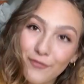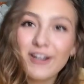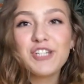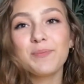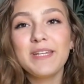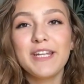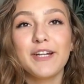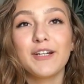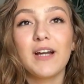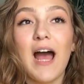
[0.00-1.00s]
Freshman
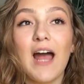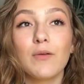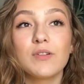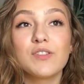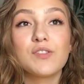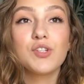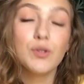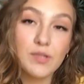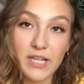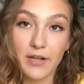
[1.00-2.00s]
year, I was
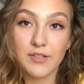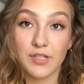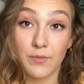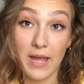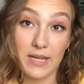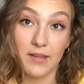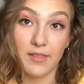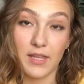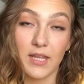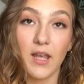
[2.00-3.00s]
too scared to do
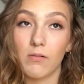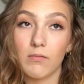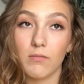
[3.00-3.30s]
anything.